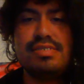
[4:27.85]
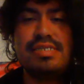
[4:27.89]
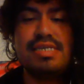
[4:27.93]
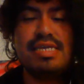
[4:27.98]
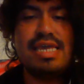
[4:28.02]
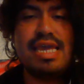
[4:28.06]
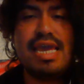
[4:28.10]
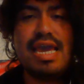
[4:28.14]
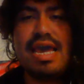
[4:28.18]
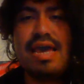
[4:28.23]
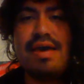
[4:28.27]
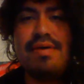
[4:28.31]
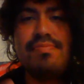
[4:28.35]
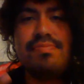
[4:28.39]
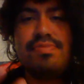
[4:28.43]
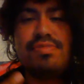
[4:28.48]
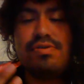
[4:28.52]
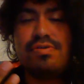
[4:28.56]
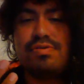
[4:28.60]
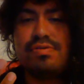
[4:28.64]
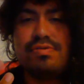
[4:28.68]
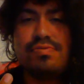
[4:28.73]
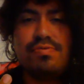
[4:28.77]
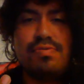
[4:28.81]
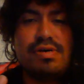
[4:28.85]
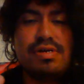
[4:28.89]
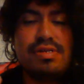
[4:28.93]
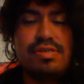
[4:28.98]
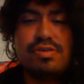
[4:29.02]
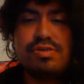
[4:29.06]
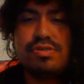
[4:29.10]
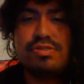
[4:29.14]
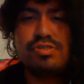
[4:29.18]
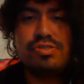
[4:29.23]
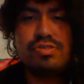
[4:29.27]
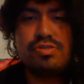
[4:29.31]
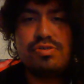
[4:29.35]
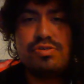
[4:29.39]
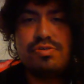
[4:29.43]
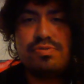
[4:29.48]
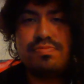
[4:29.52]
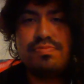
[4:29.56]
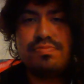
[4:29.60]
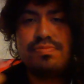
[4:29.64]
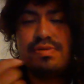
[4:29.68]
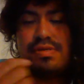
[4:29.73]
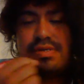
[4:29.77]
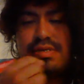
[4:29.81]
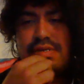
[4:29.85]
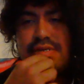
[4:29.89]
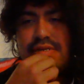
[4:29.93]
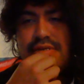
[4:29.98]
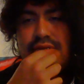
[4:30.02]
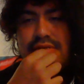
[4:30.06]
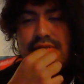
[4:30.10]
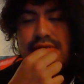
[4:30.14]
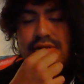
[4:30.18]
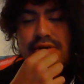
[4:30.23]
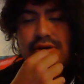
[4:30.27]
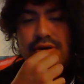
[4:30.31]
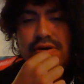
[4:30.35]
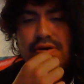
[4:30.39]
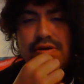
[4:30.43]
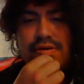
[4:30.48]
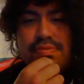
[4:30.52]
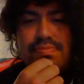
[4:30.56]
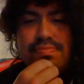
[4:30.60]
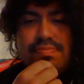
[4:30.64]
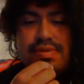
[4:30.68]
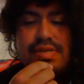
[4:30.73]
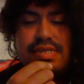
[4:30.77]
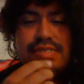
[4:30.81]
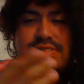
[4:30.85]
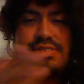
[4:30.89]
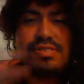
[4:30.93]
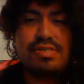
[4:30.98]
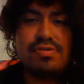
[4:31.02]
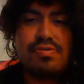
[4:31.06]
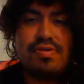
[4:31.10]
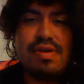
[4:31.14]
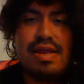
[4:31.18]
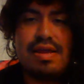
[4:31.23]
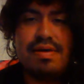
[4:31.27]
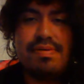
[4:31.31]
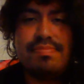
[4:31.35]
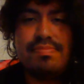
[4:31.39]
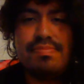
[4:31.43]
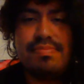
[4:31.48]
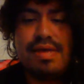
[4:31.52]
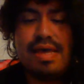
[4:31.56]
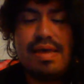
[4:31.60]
DM through YouTube or Instagram.